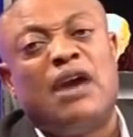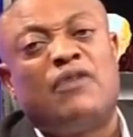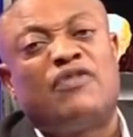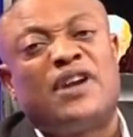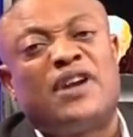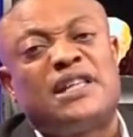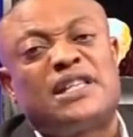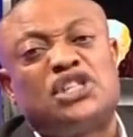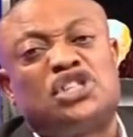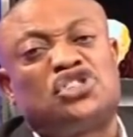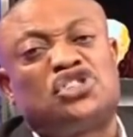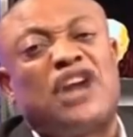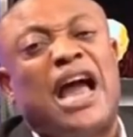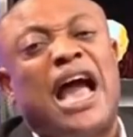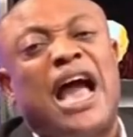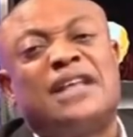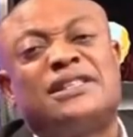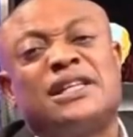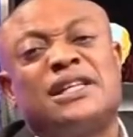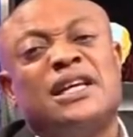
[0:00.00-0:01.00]
for the
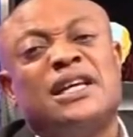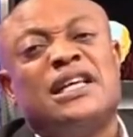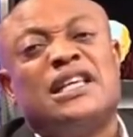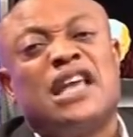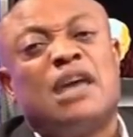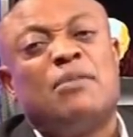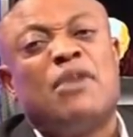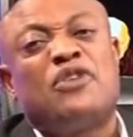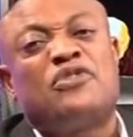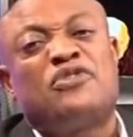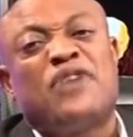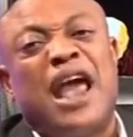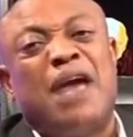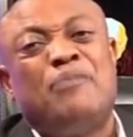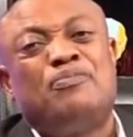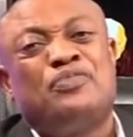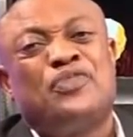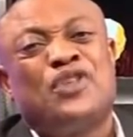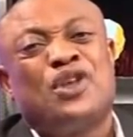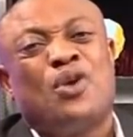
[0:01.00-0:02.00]
Shraj, you
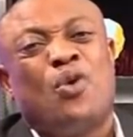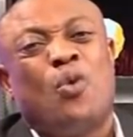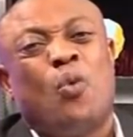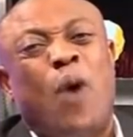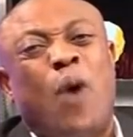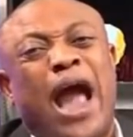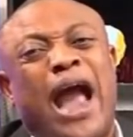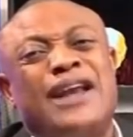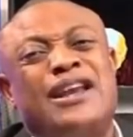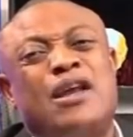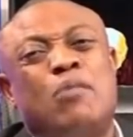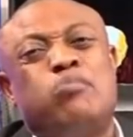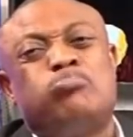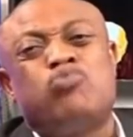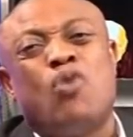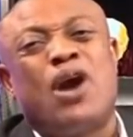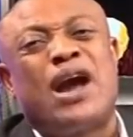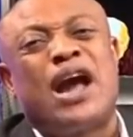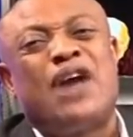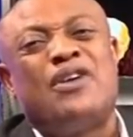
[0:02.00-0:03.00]
share why the
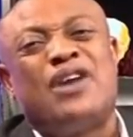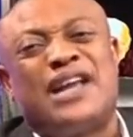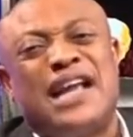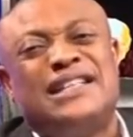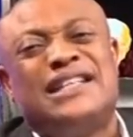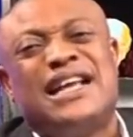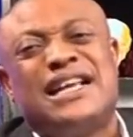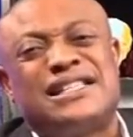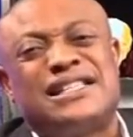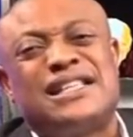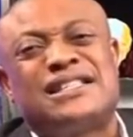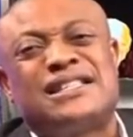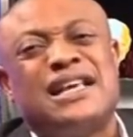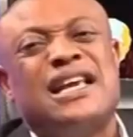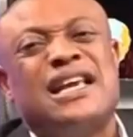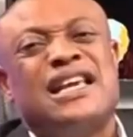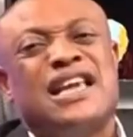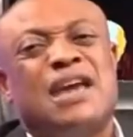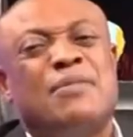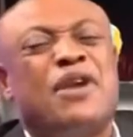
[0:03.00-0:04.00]
poor cannot get
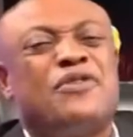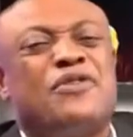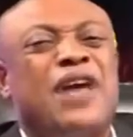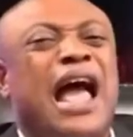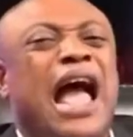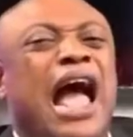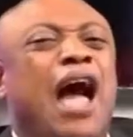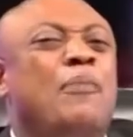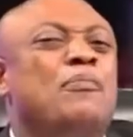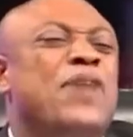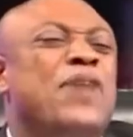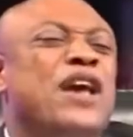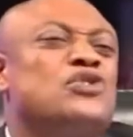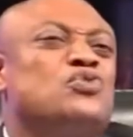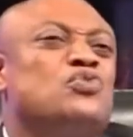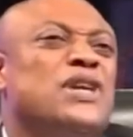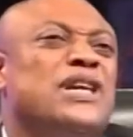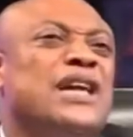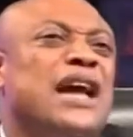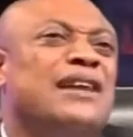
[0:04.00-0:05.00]
justice, you share how
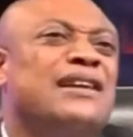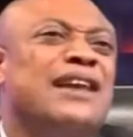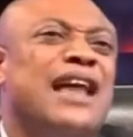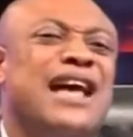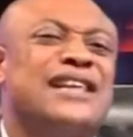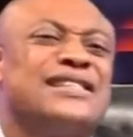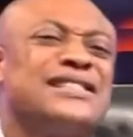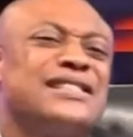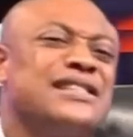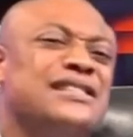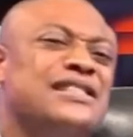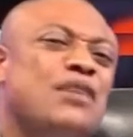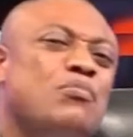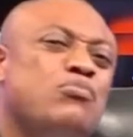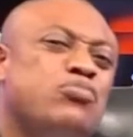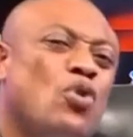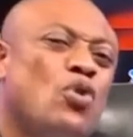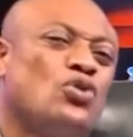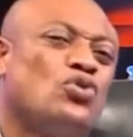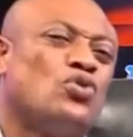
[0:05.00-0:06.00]
best we can assist the
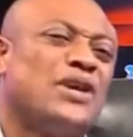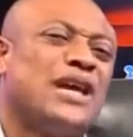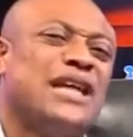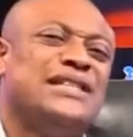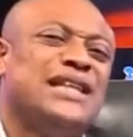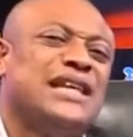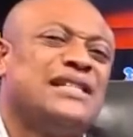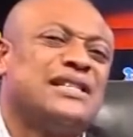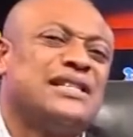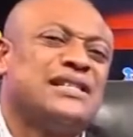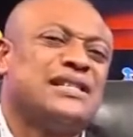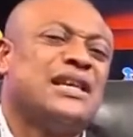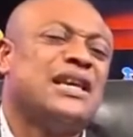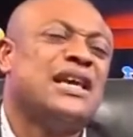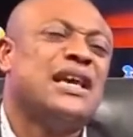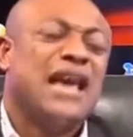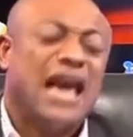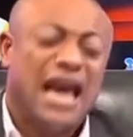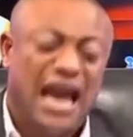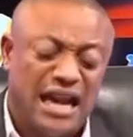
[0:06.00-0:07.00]
poor to get justice.
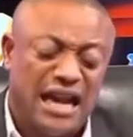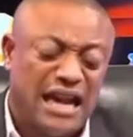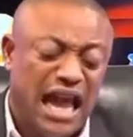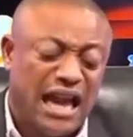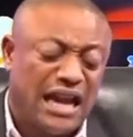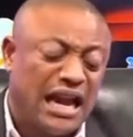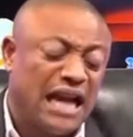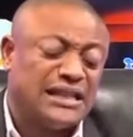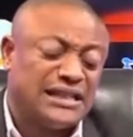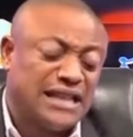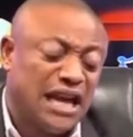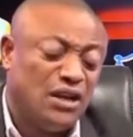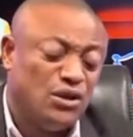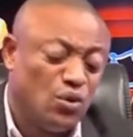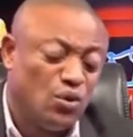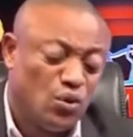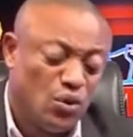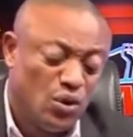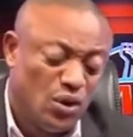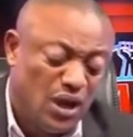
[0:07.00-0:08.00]
And I can tell
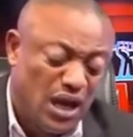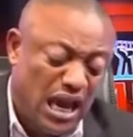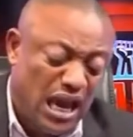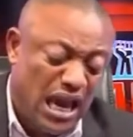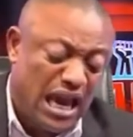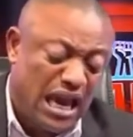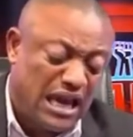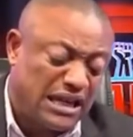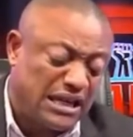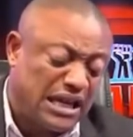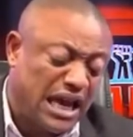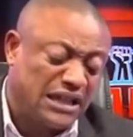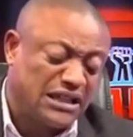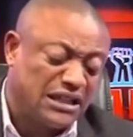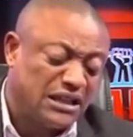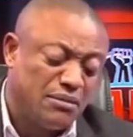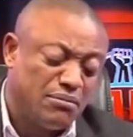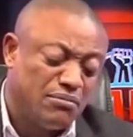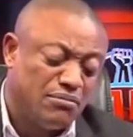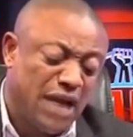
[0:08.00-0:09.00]
you
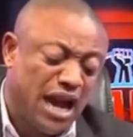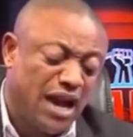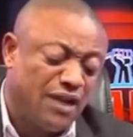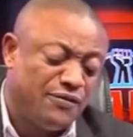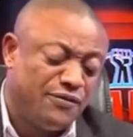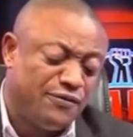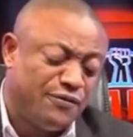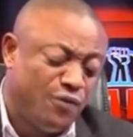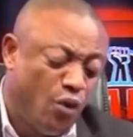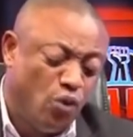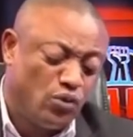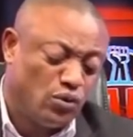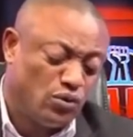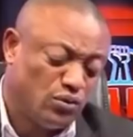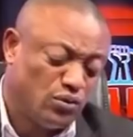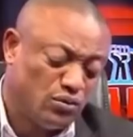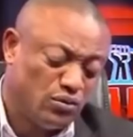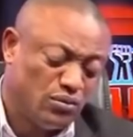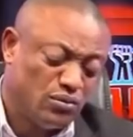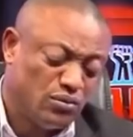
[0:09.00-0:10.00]
that my phone